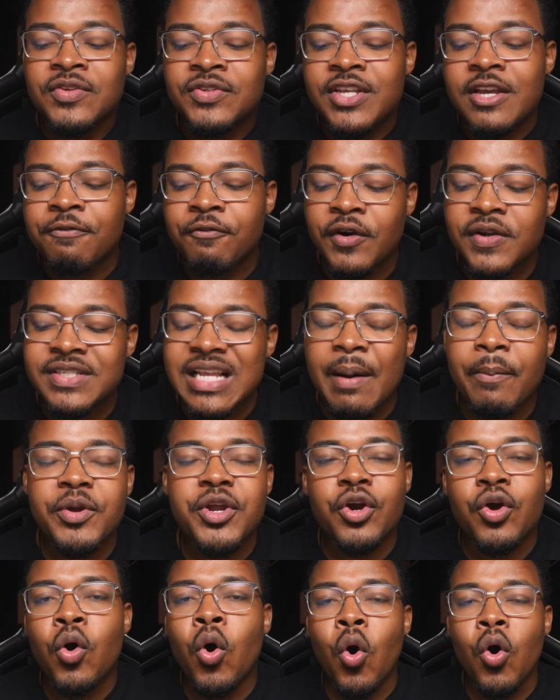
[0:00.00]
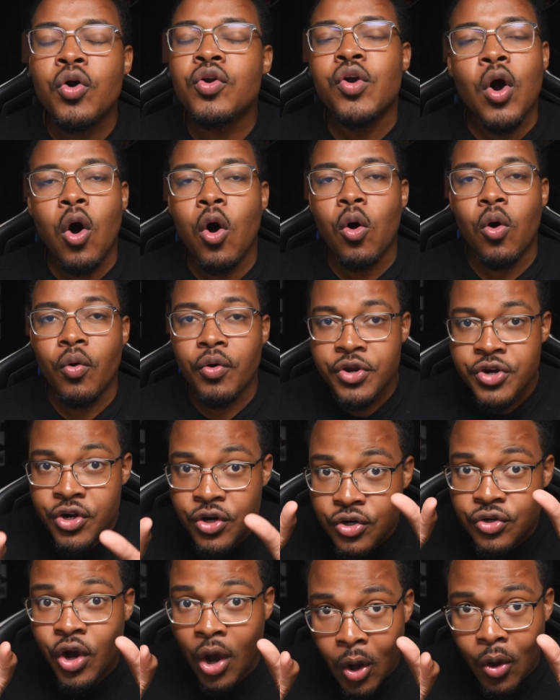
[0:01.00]
Say for example, your whole goal,
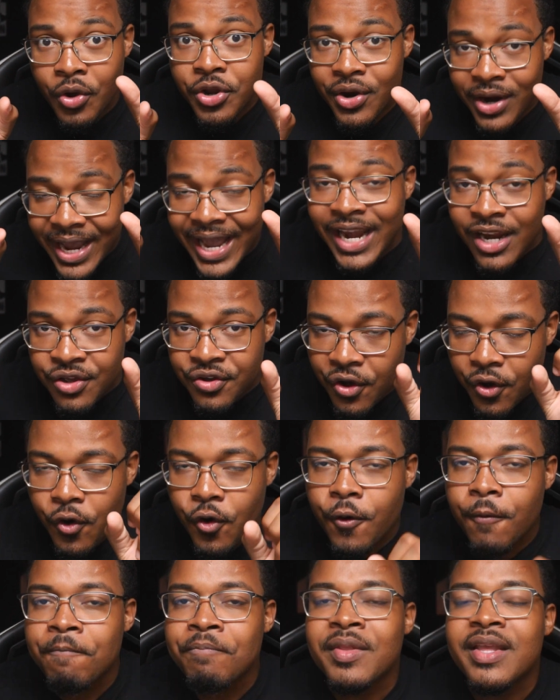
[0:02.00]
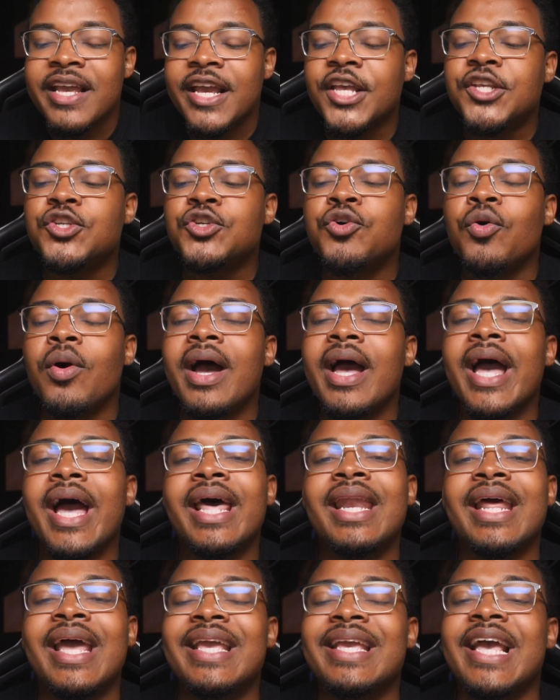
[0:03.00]
your goal, your end goal is to go
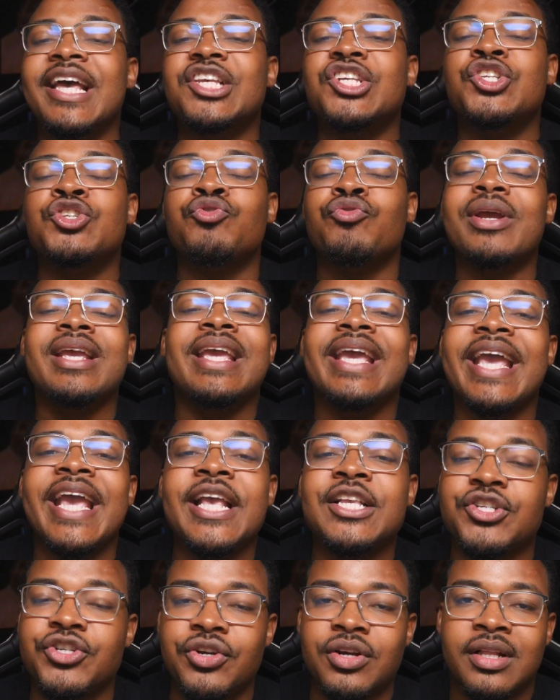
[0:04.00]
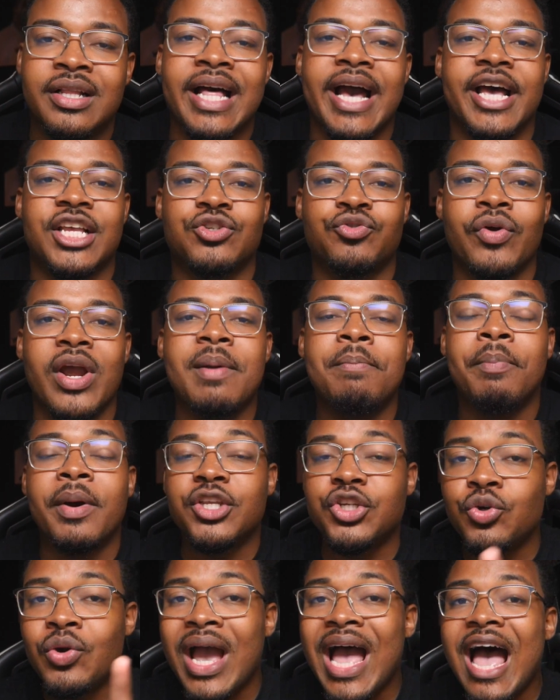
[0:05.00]
ahead and get straight A's in your class, right?
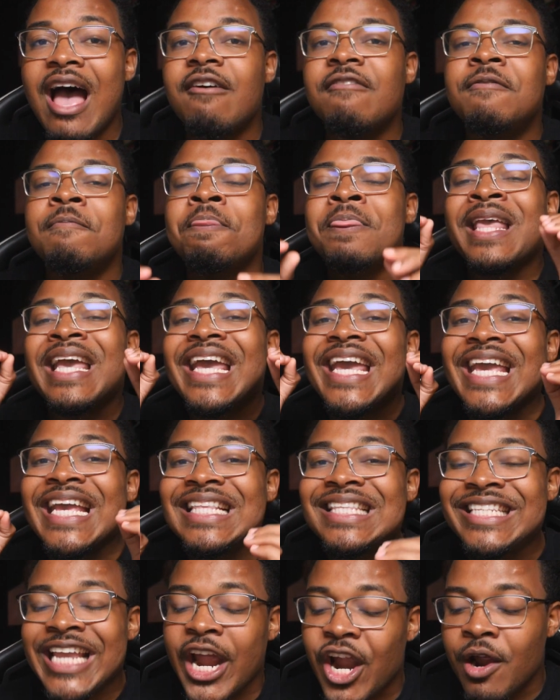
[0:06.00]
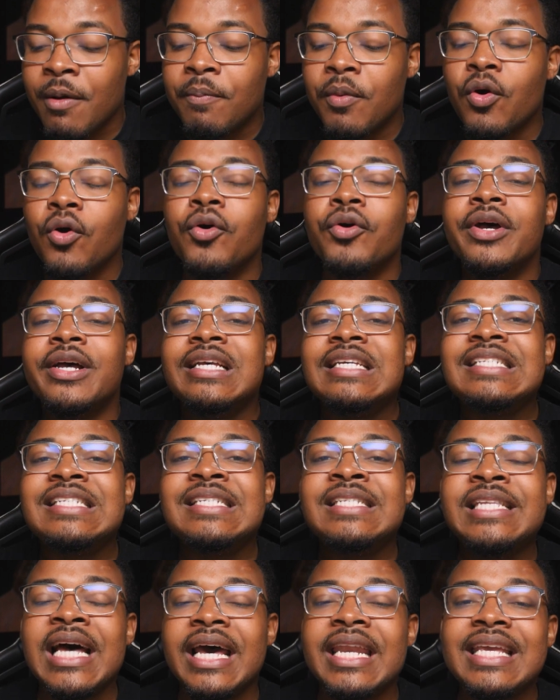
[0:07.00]
But you have a terrible
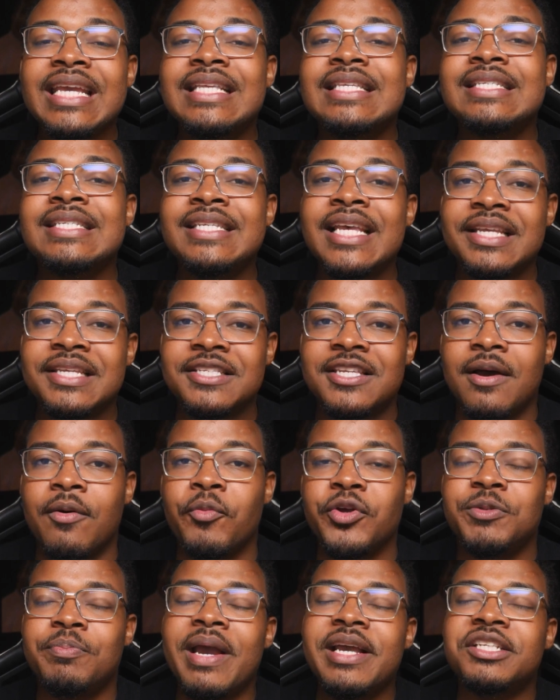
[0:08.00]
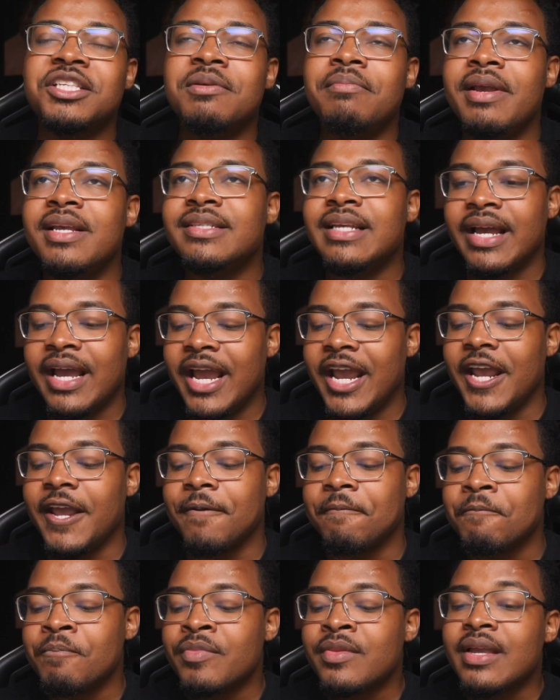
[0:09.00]
studying system, which basically means that,
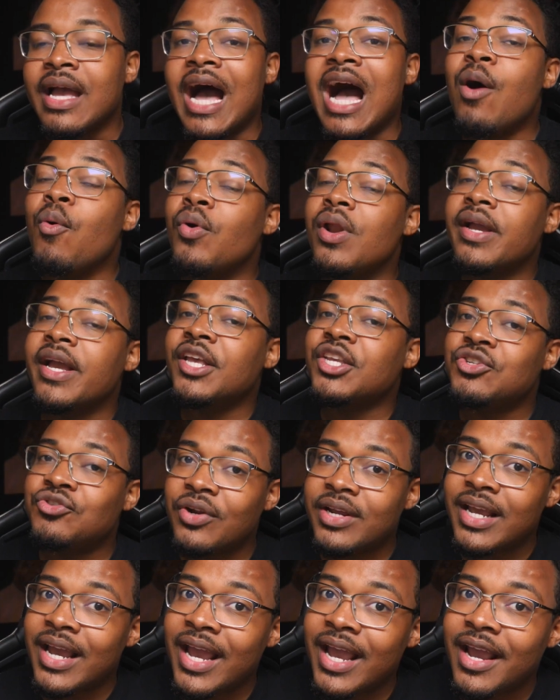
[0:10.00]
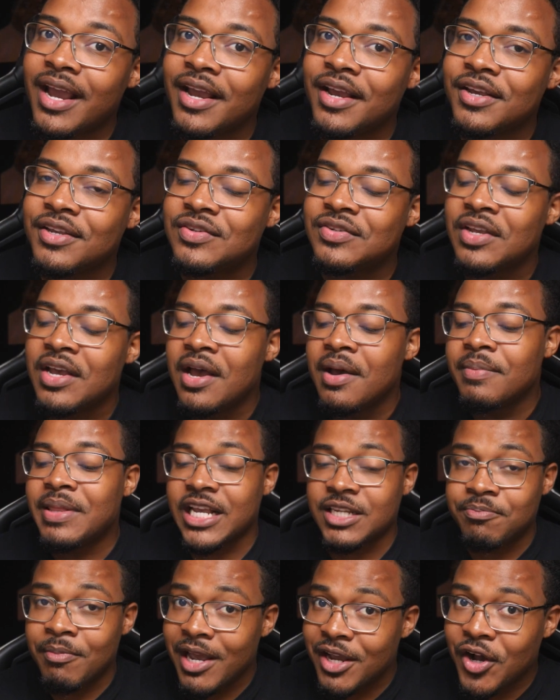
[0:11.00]
hey, I want to get straight A's.
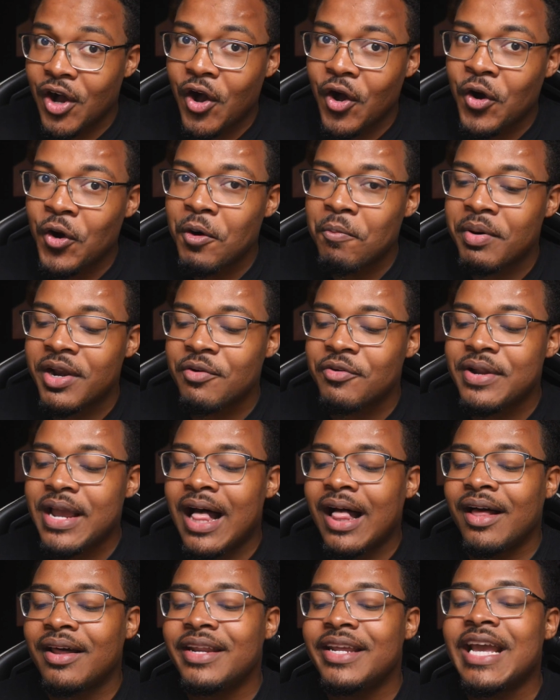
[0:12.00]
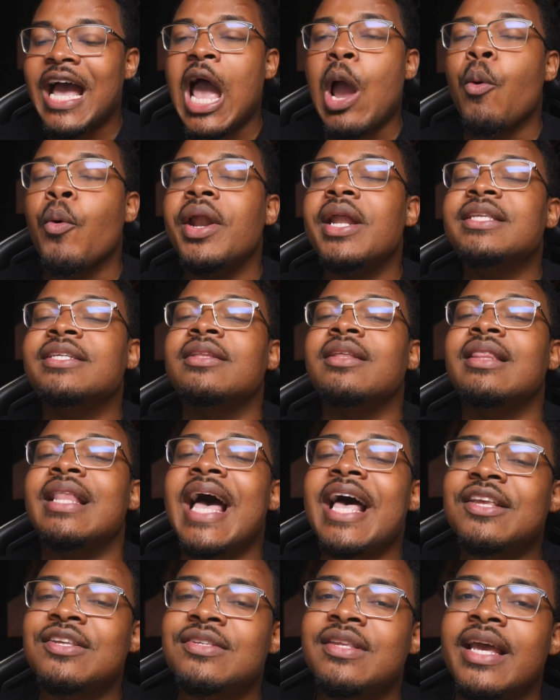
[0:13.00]
That's my goal. But in reality, I went into the
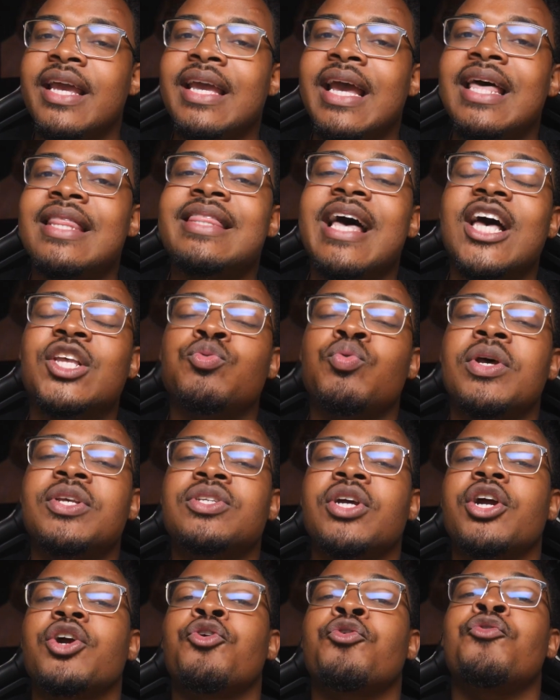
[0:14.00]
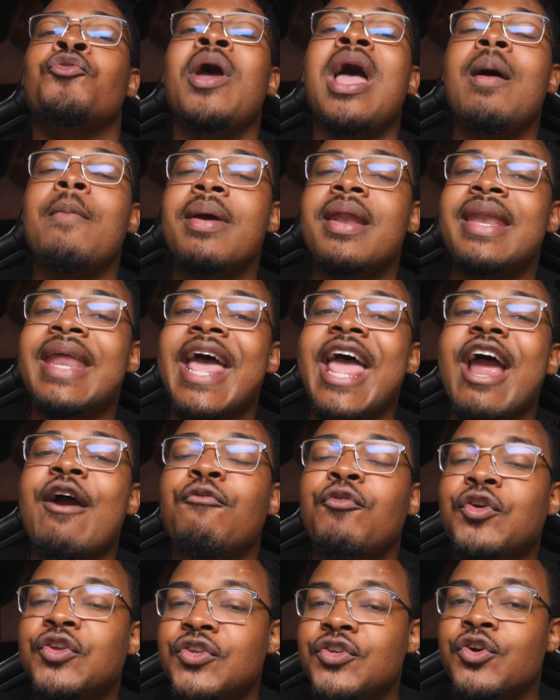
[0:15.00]
last day and that's when I start cramming
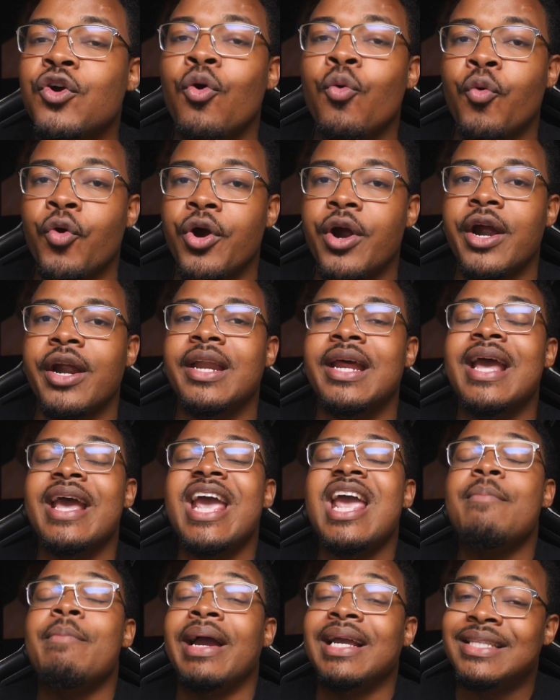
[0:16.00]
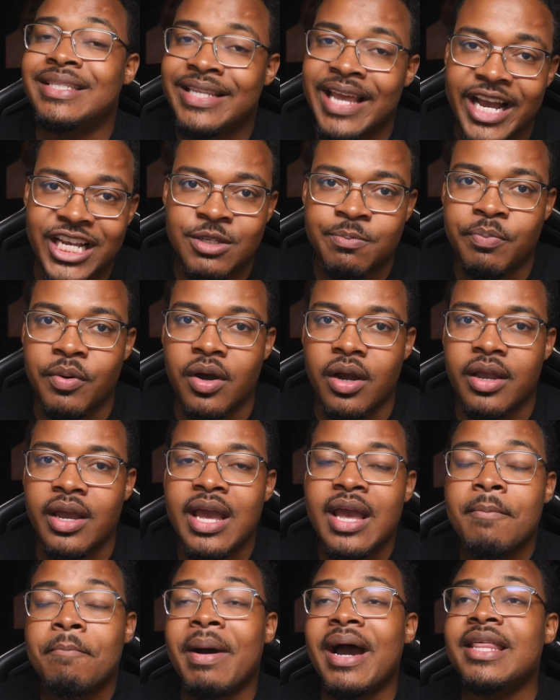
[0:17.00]
every single word in my textbook.